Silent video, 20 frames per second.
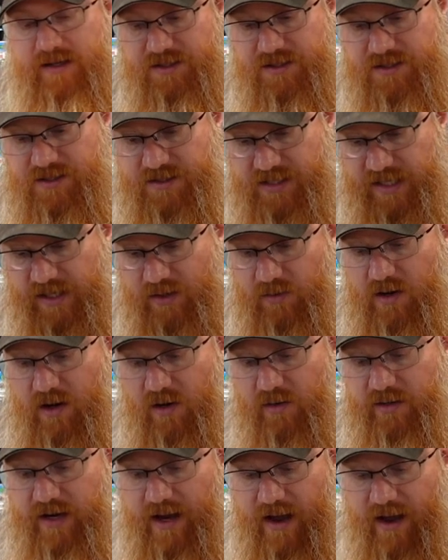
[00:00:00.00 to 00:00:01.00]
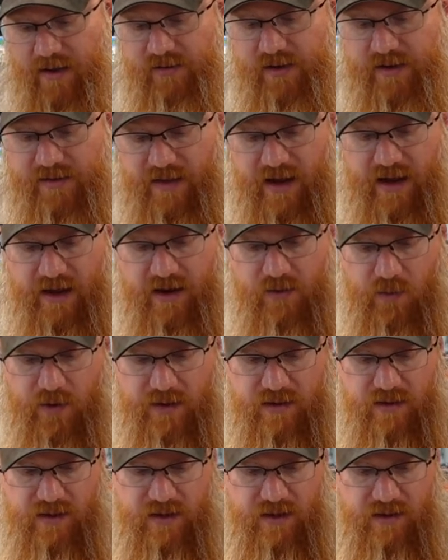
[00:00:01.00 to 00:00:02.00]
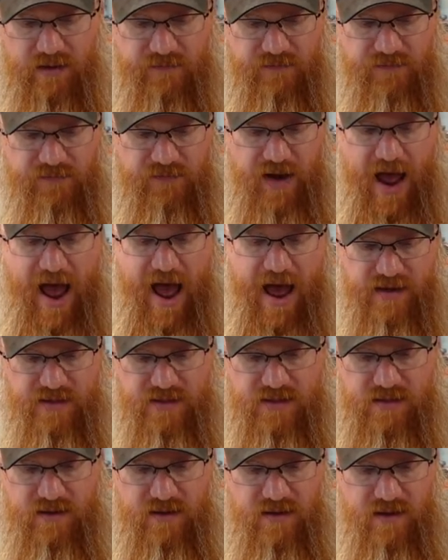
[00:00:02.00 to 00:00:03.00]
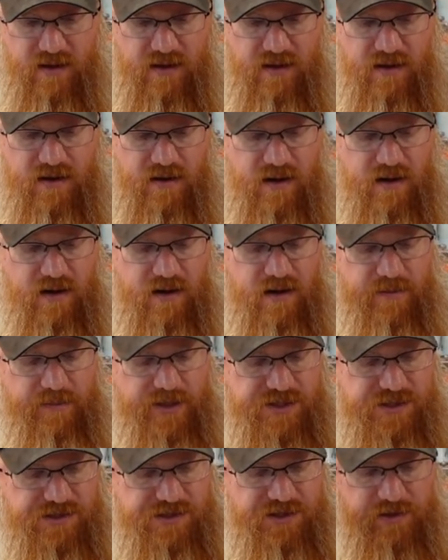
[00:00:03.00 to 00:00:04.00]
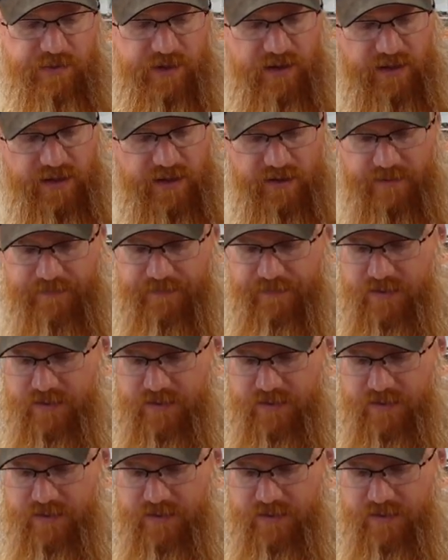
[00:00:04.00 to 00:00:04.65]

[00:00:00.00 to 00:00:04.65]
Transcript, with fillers: just seal coated everything with the flat Mr. Super Clear